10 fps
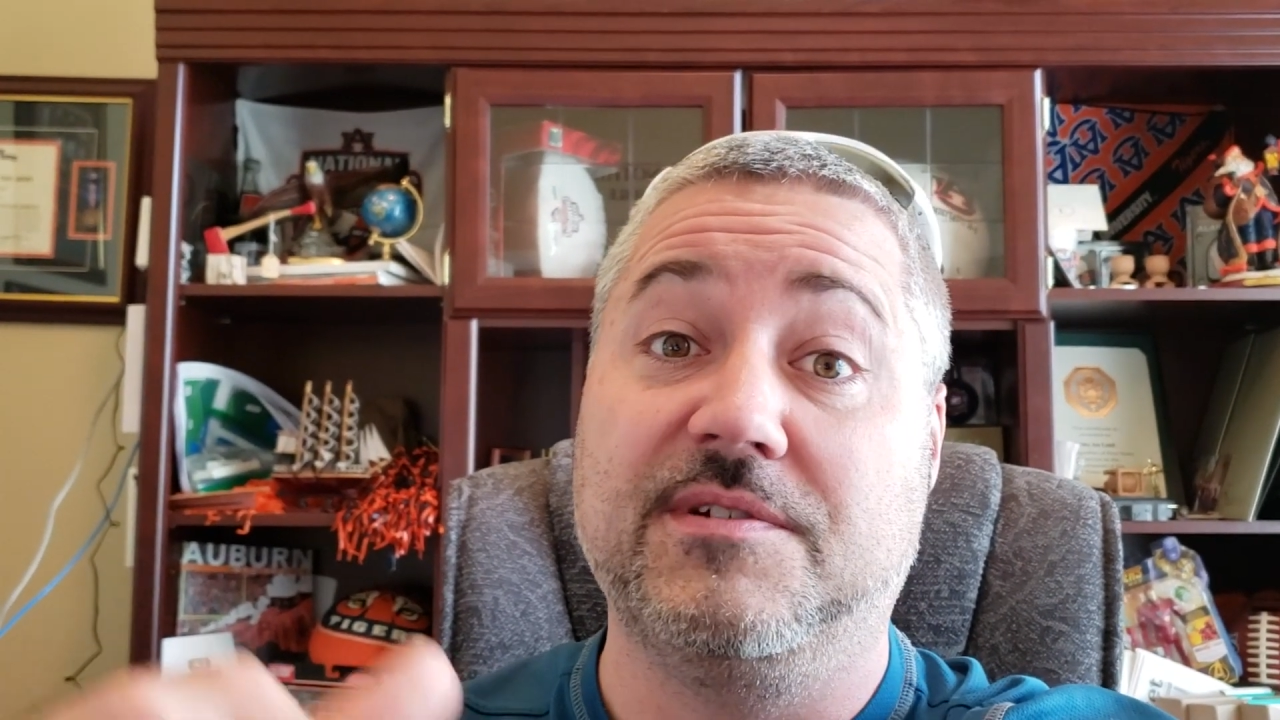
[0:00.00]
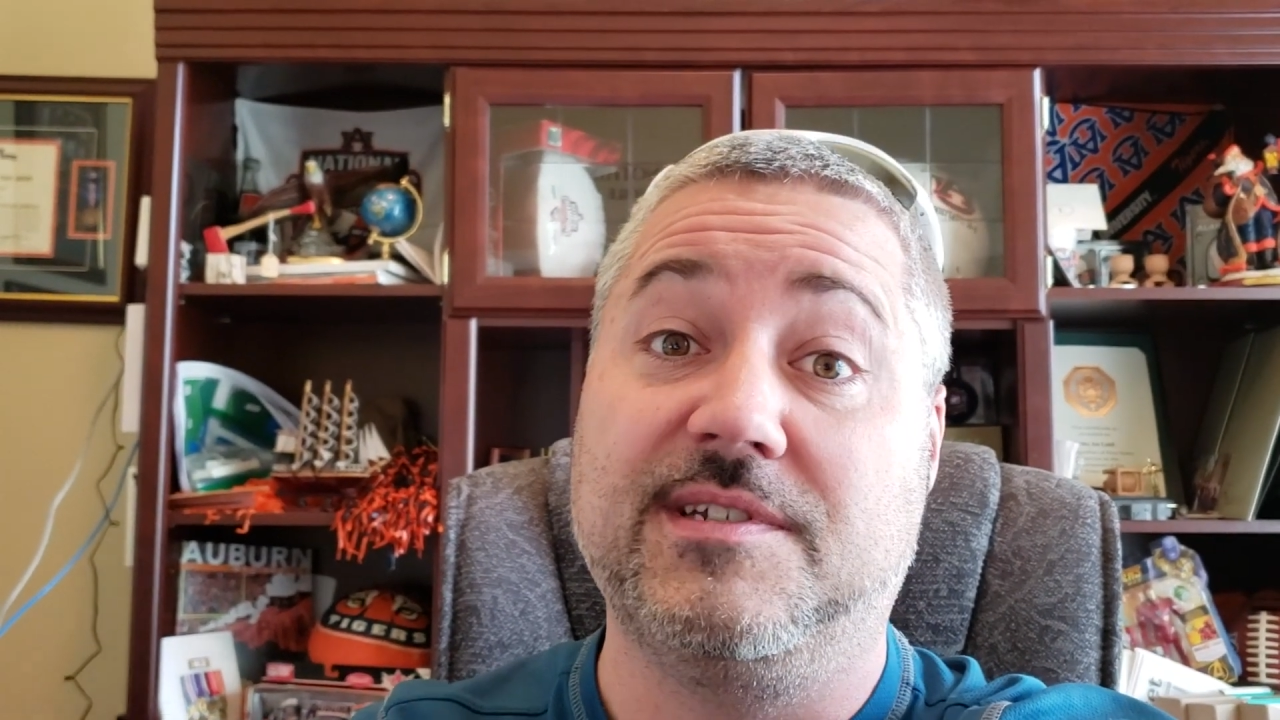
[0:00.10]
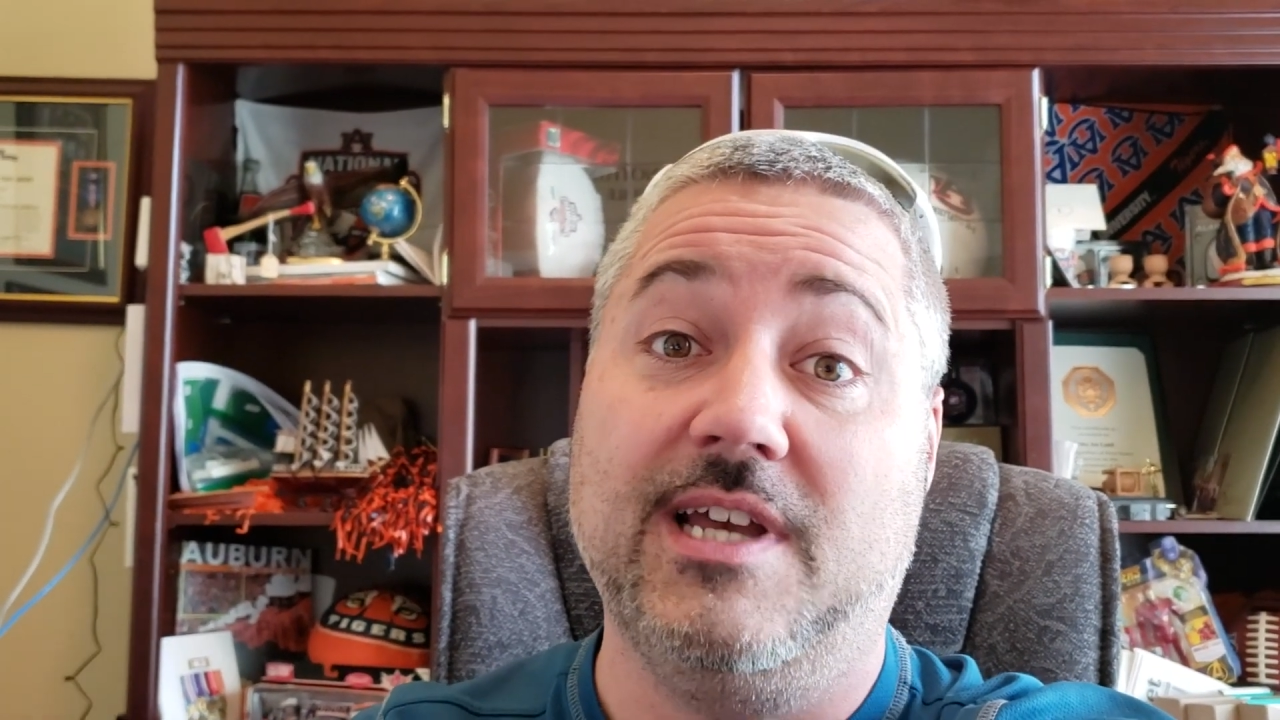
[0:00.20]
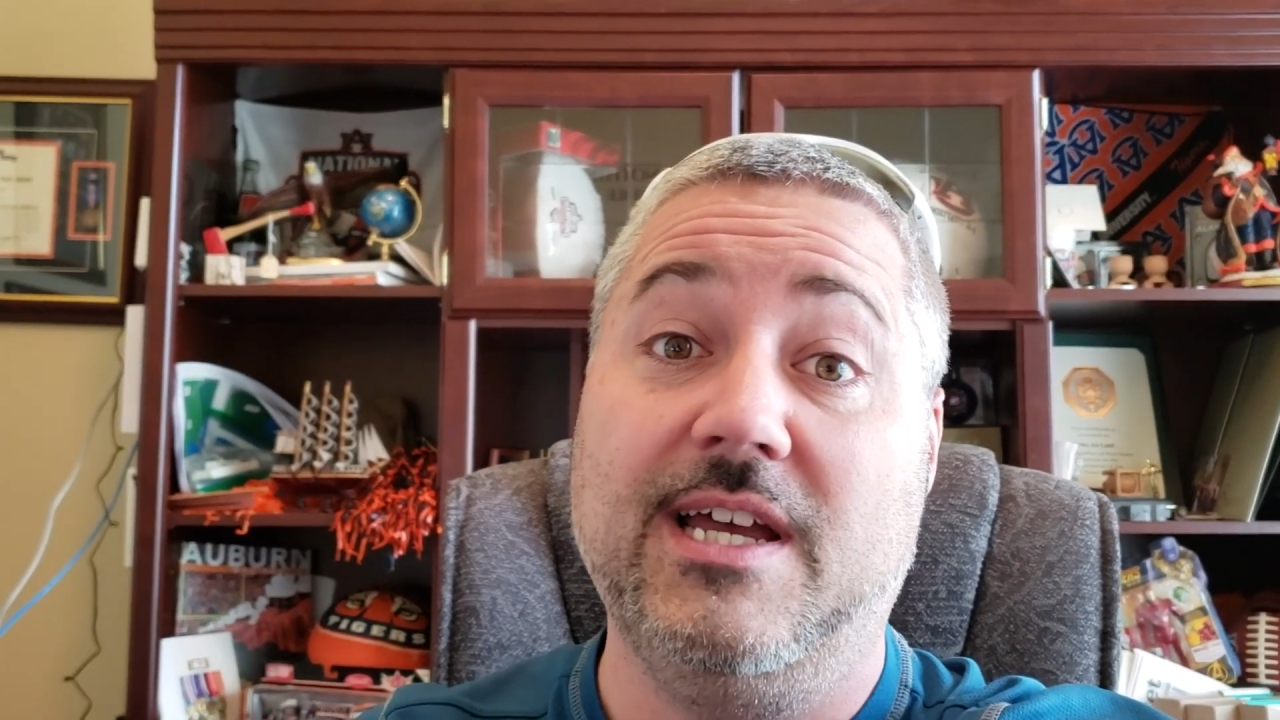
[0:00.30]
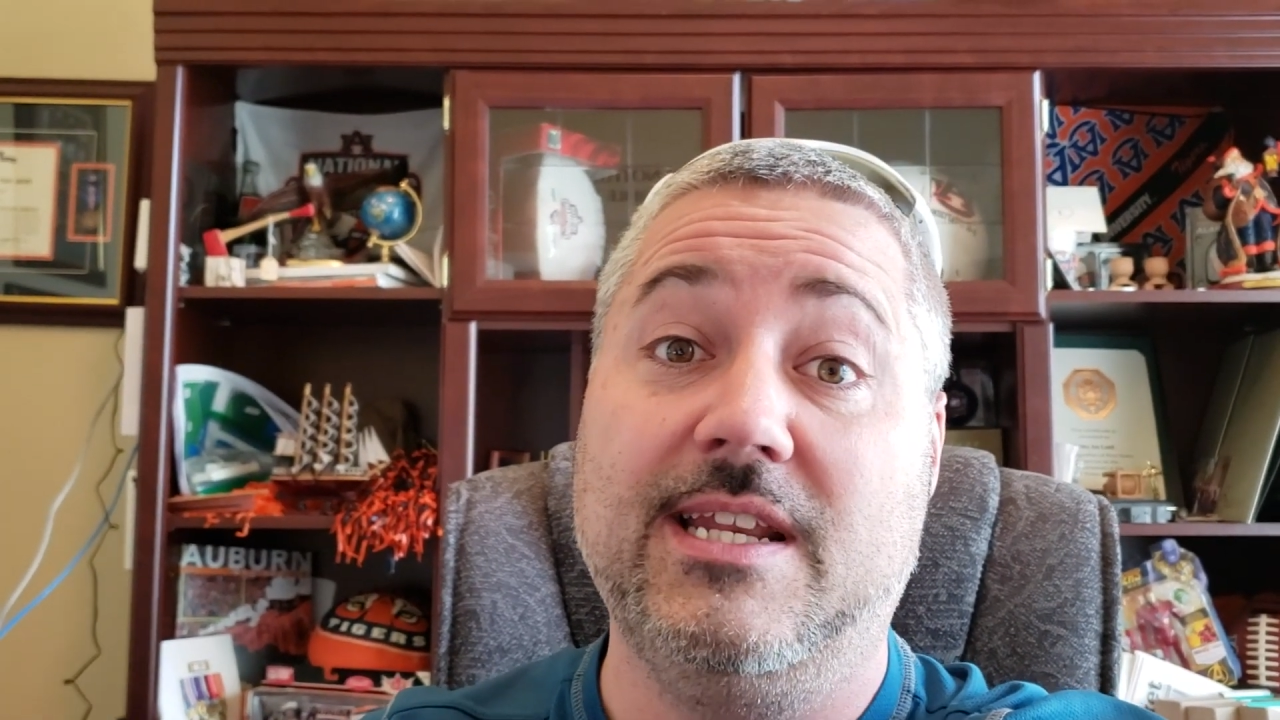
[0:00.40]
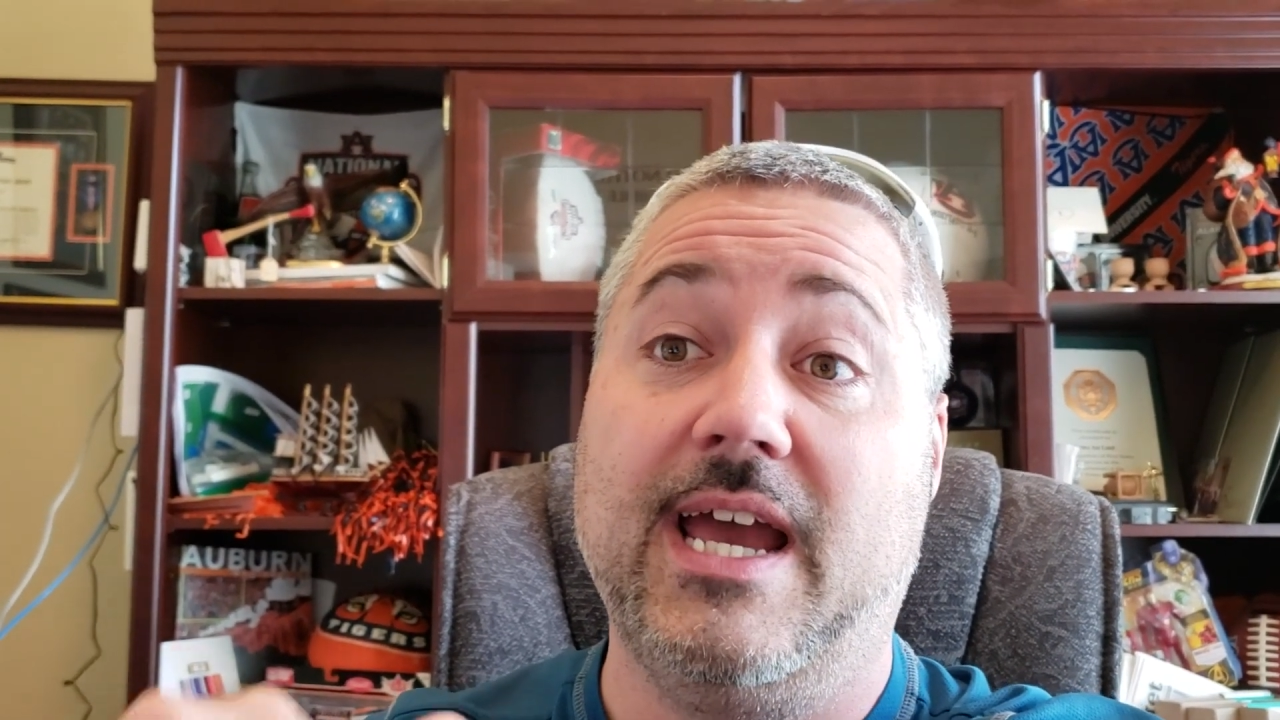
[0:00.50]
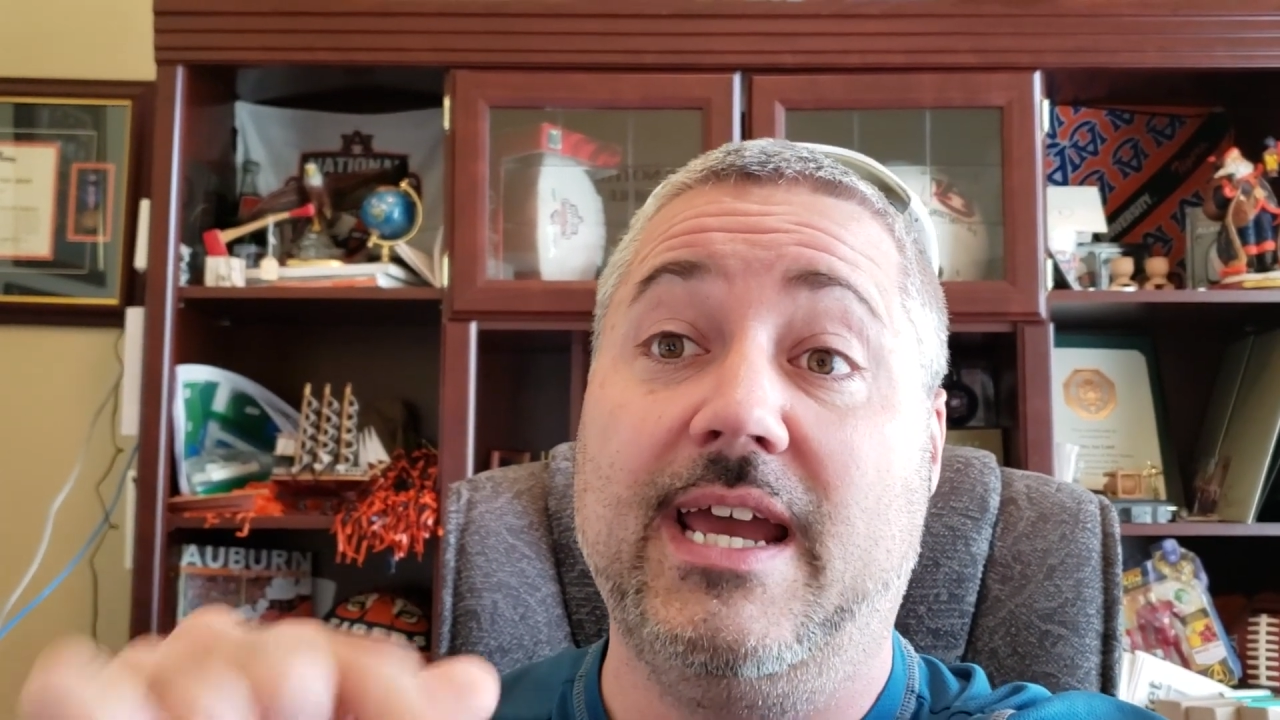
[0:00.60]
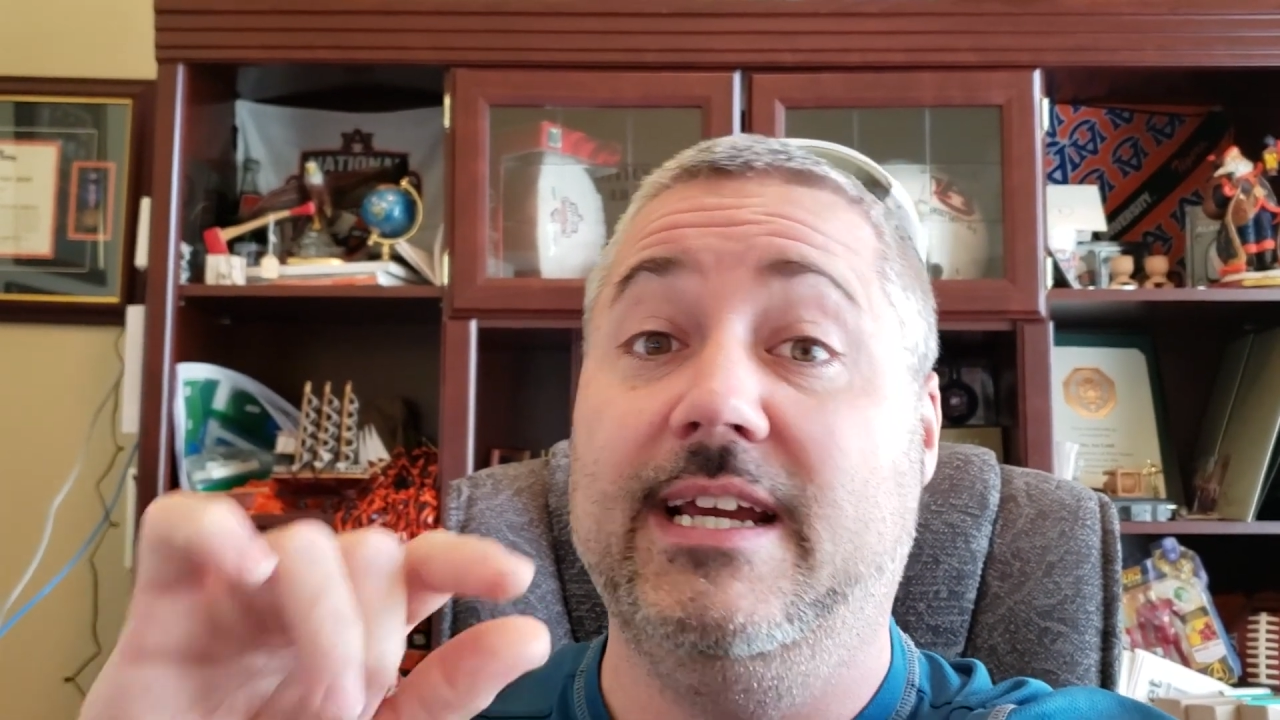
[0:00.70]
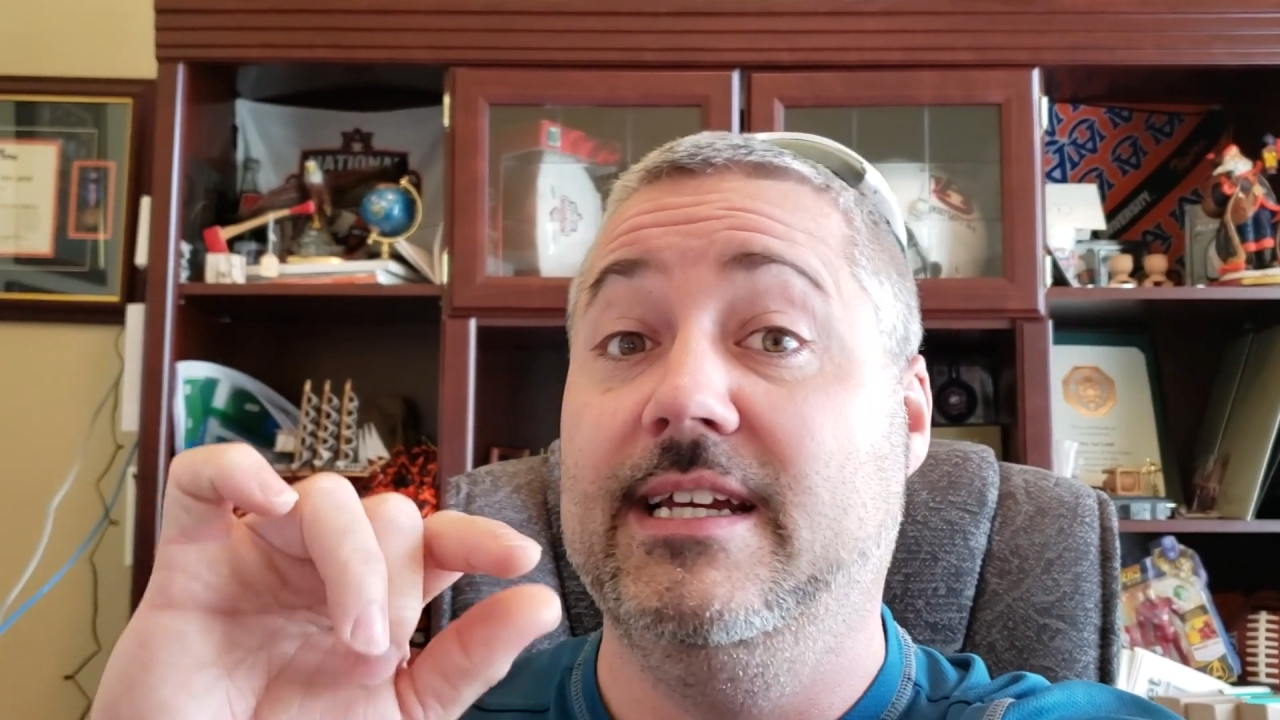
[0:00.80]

Sunday,